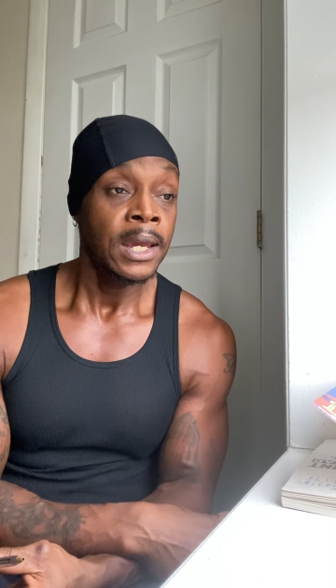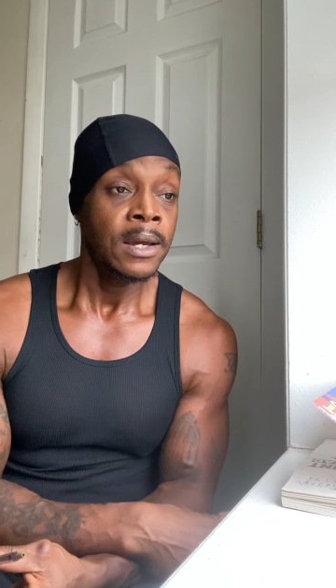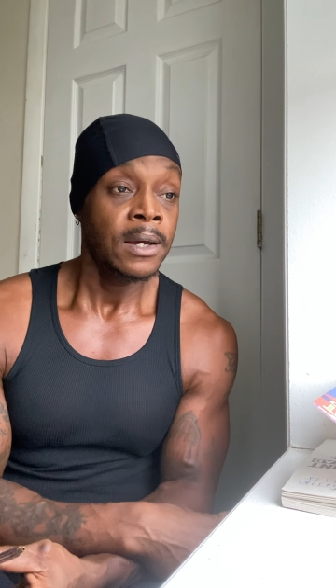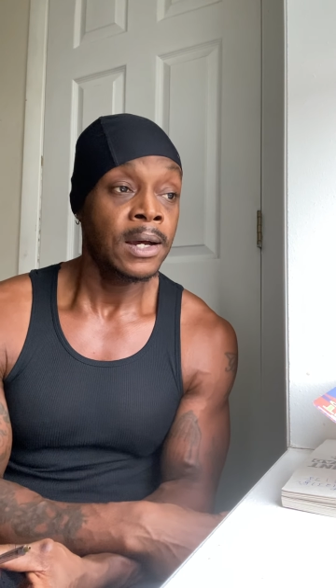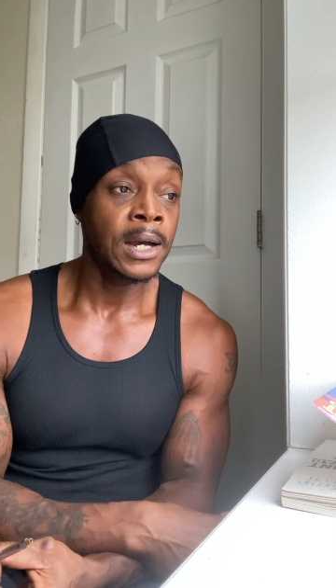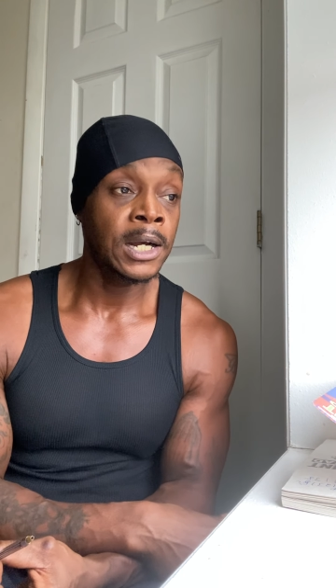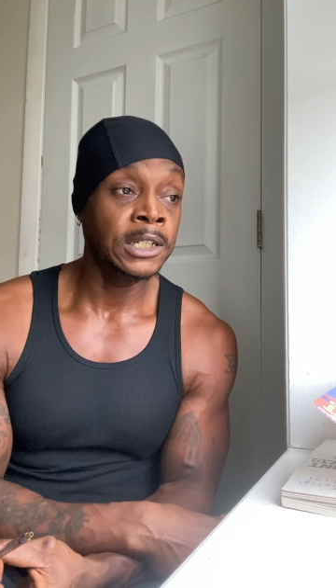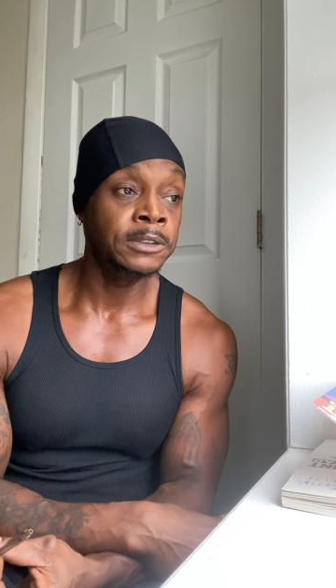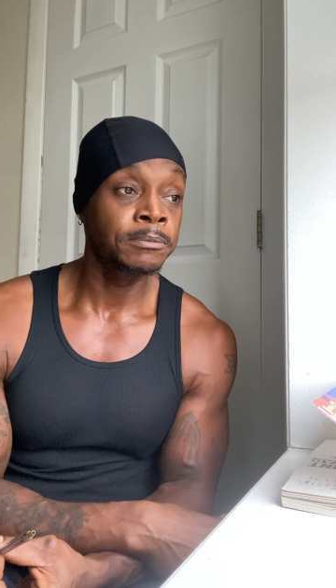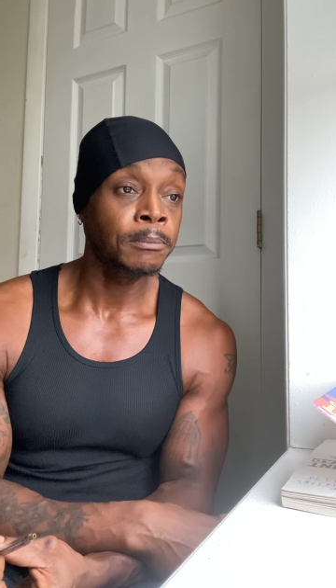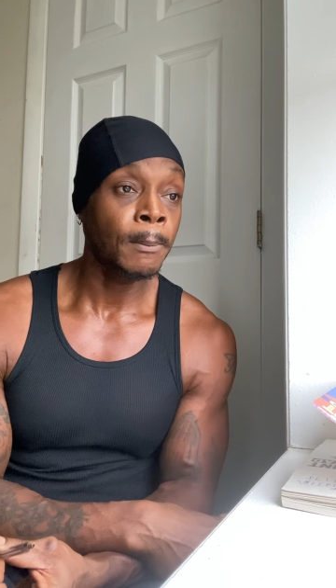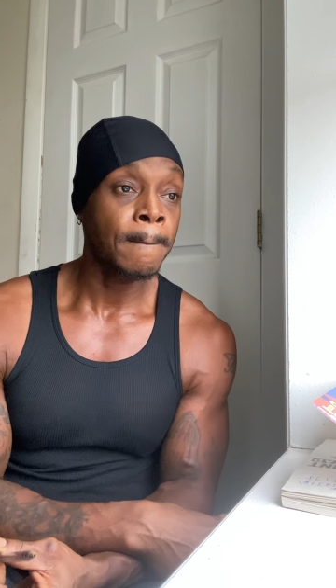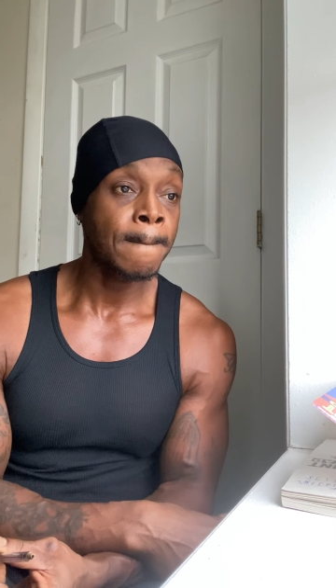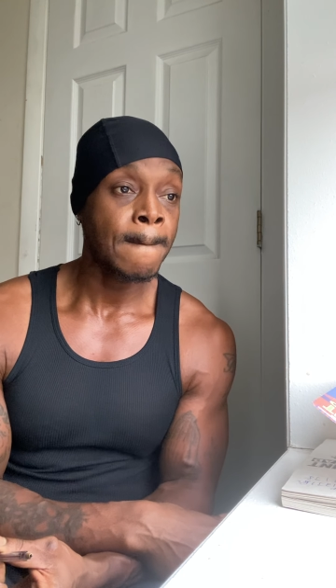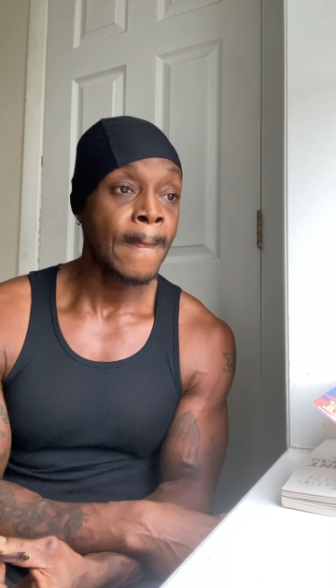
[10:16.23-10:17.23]

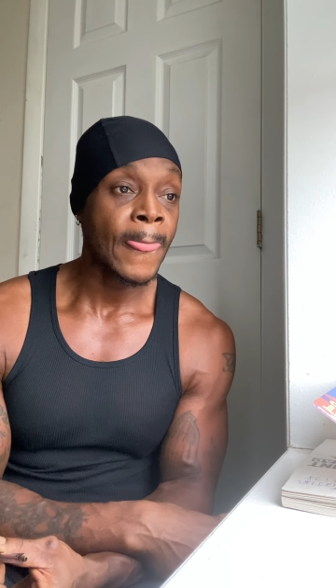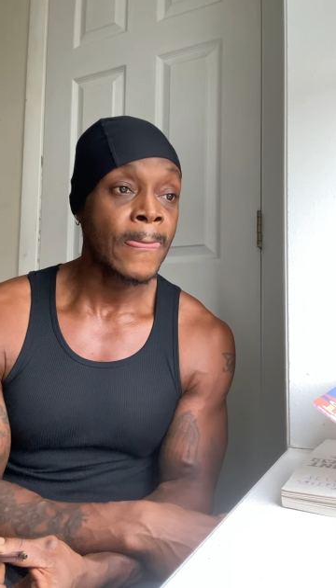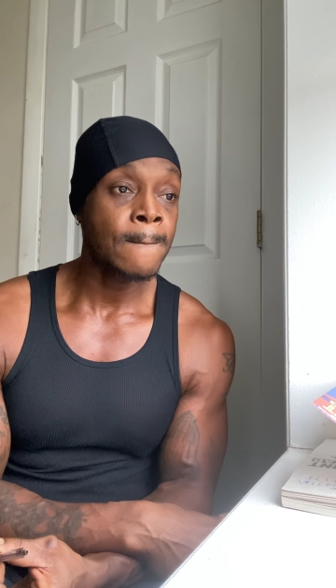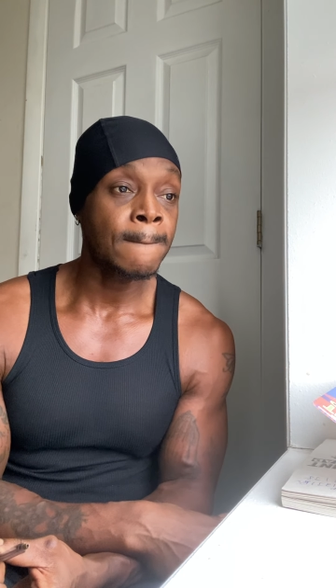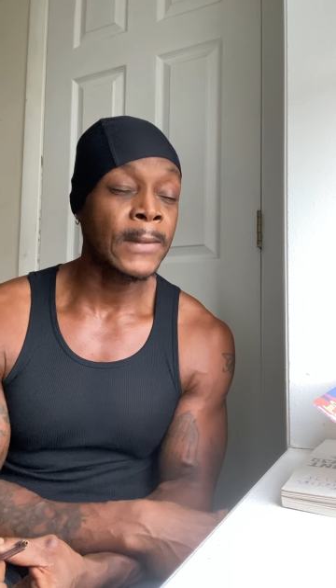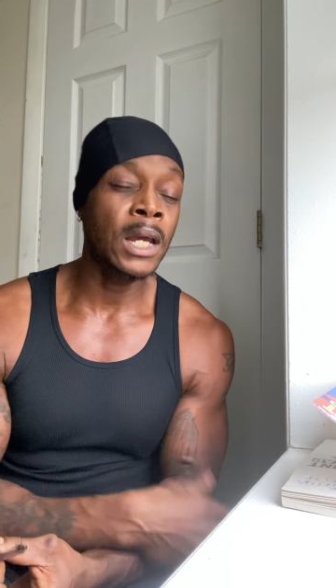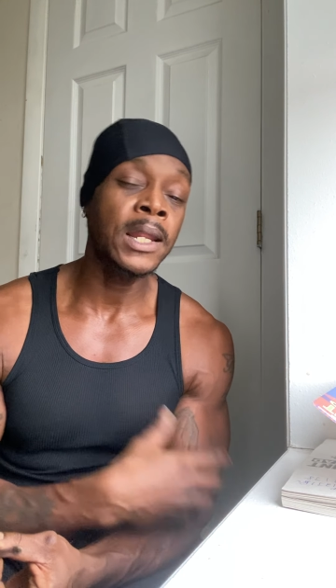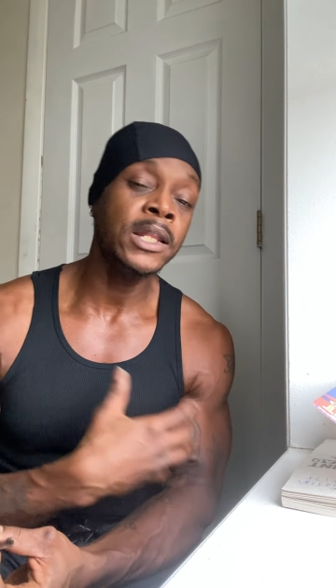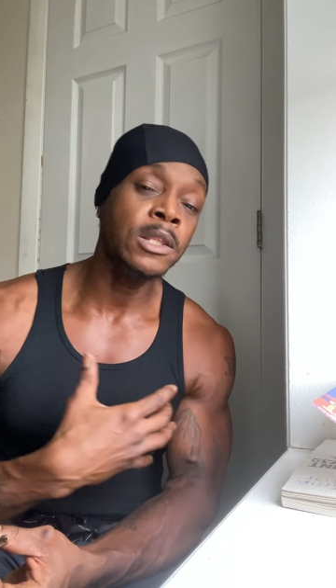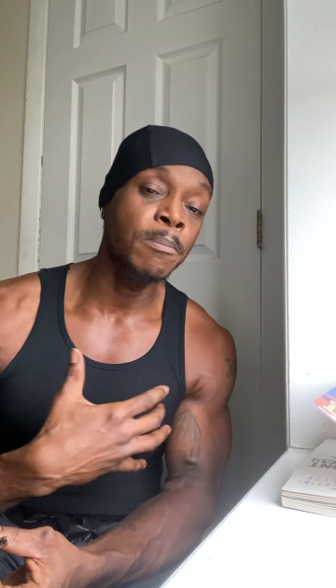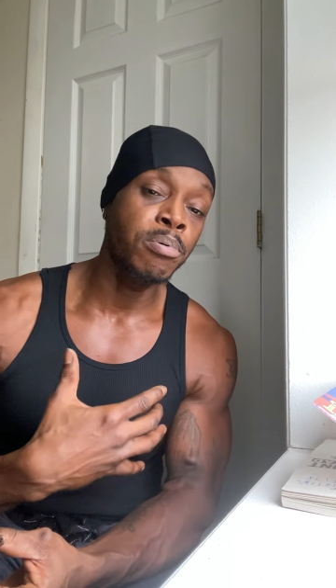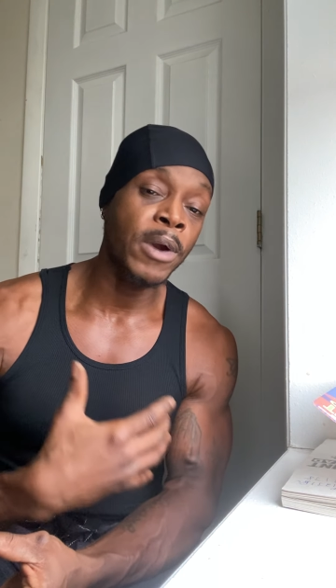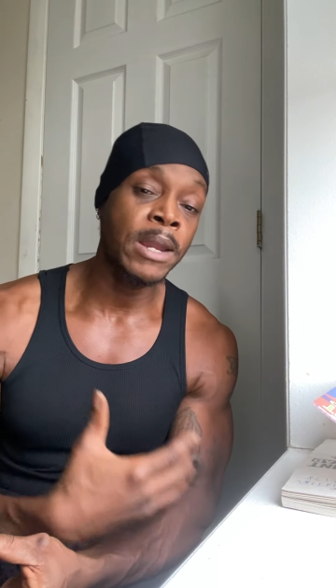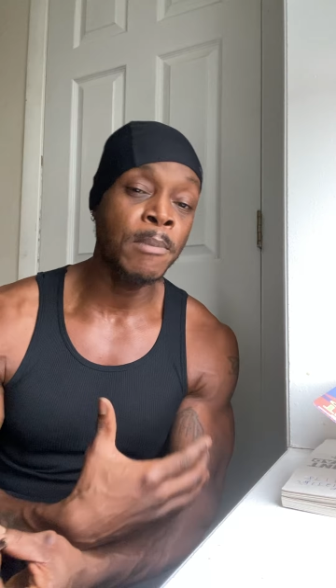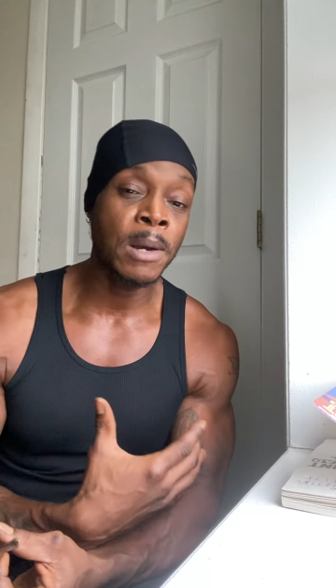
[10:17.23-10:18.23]
I like to
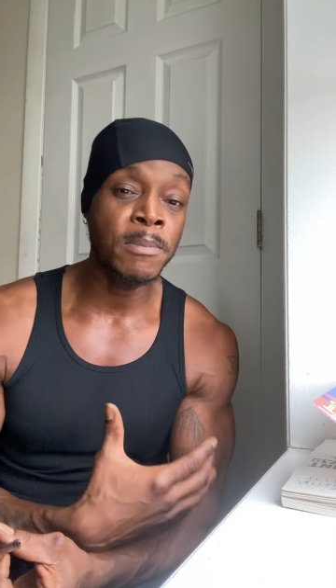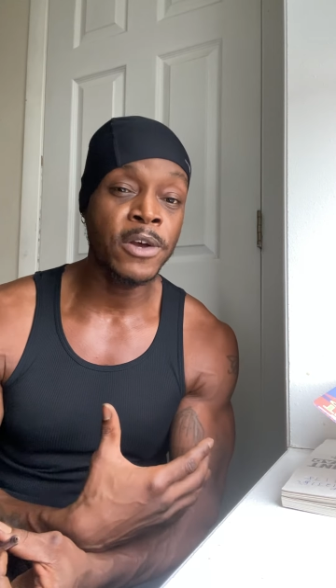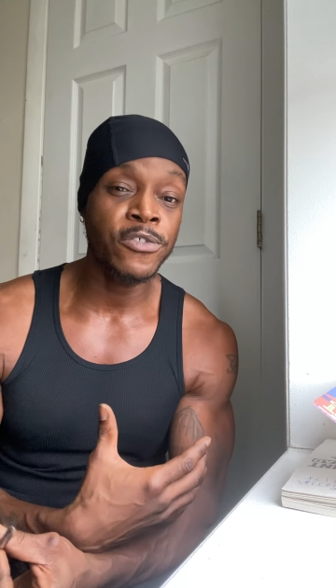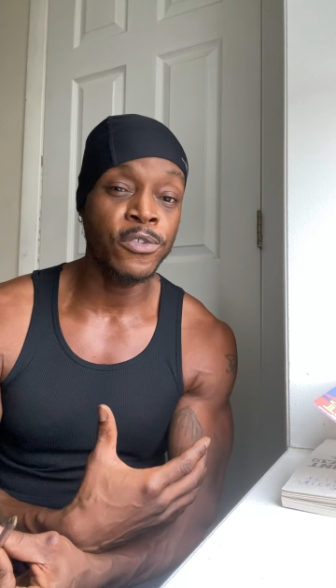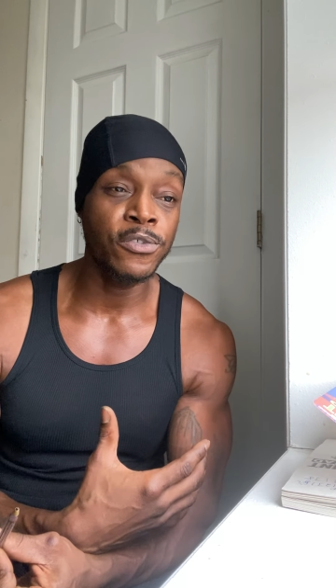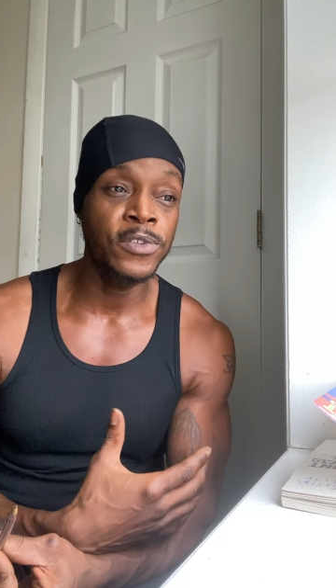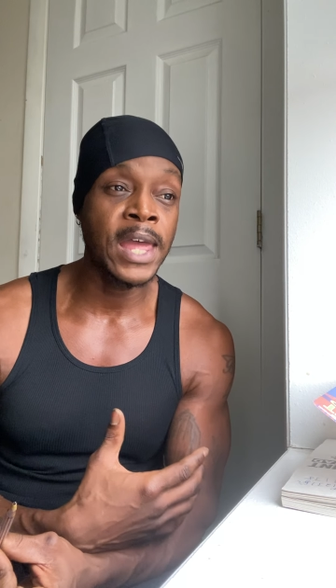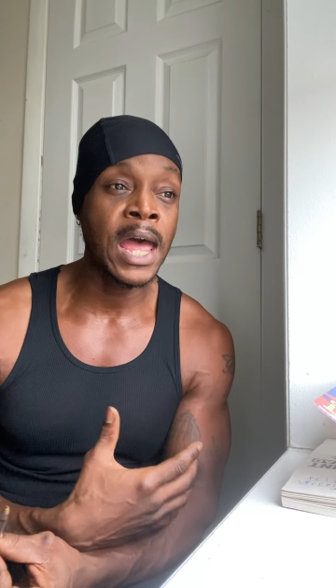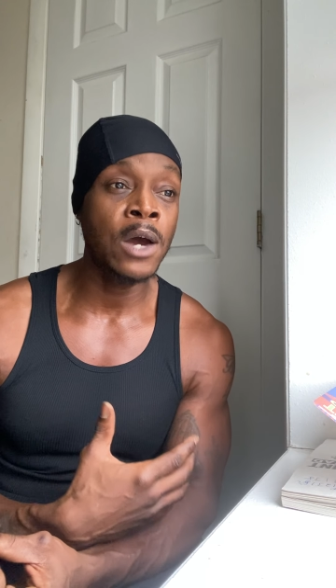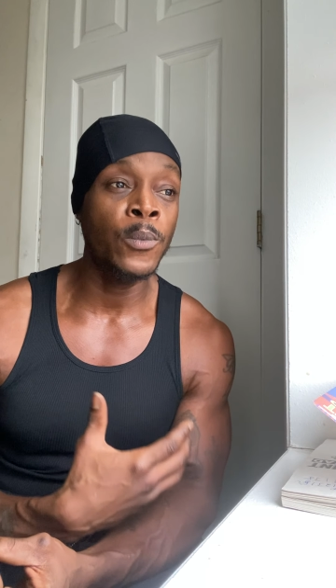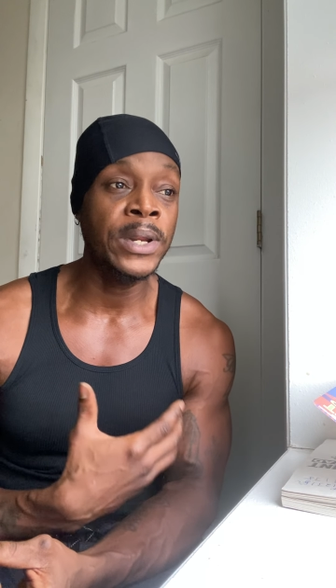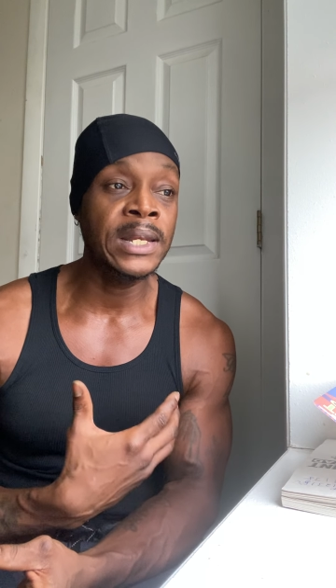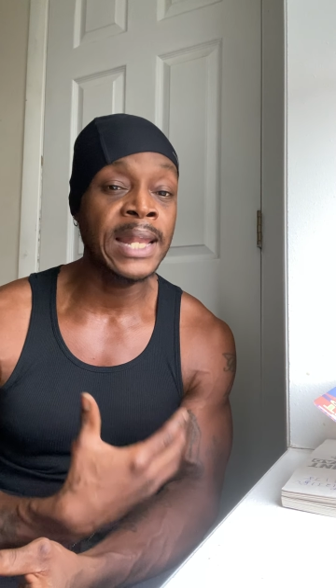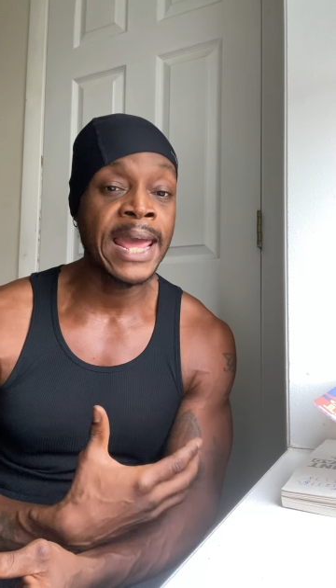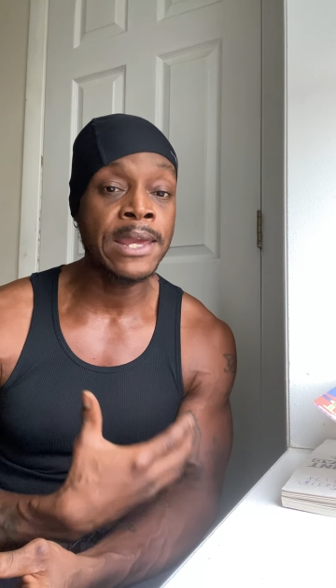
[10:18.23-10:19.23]
break my muscles down
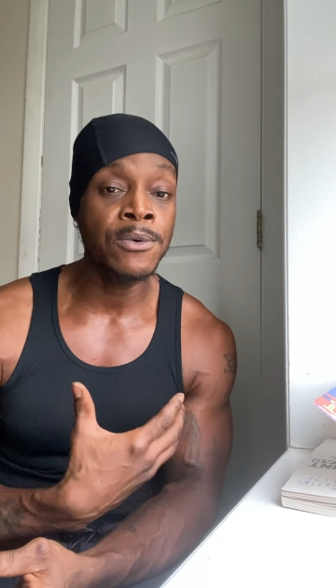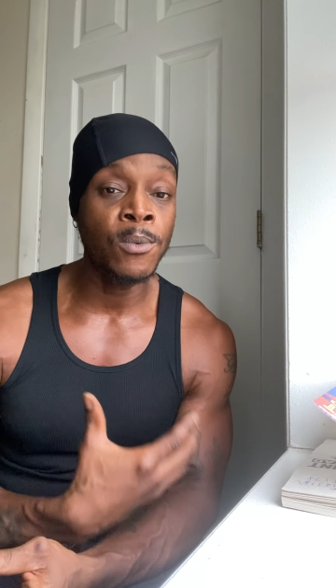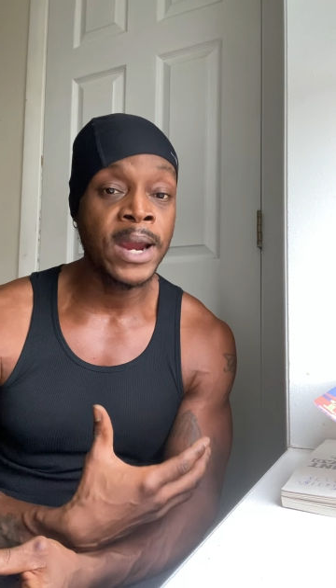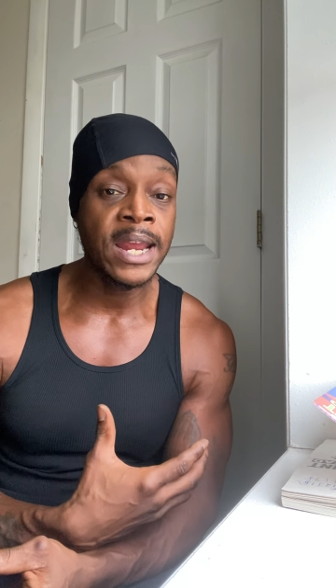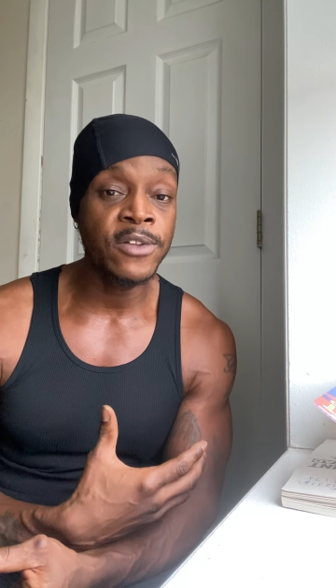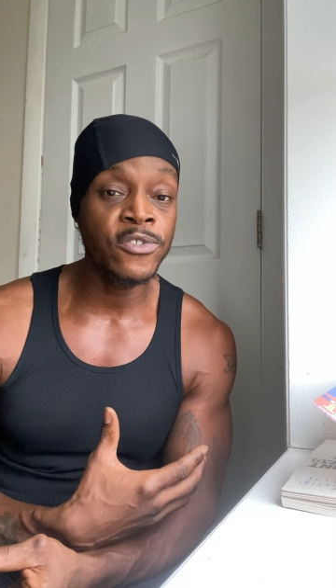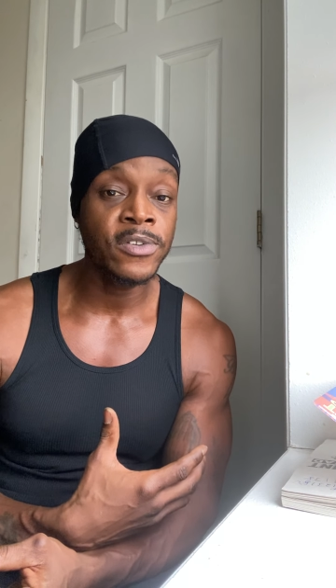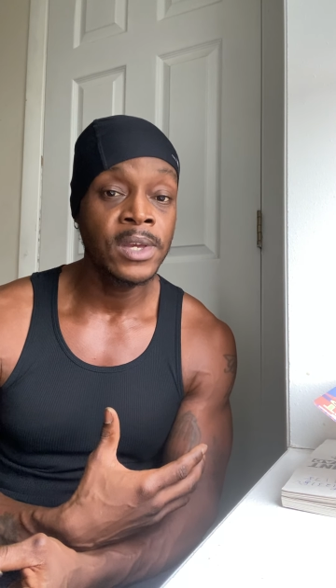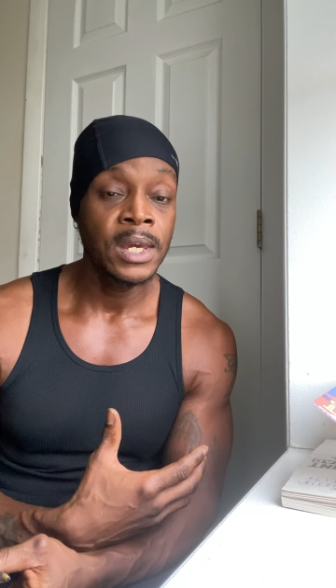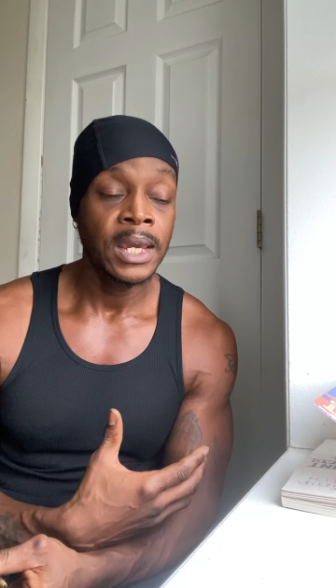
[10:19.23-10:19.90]
with light weights,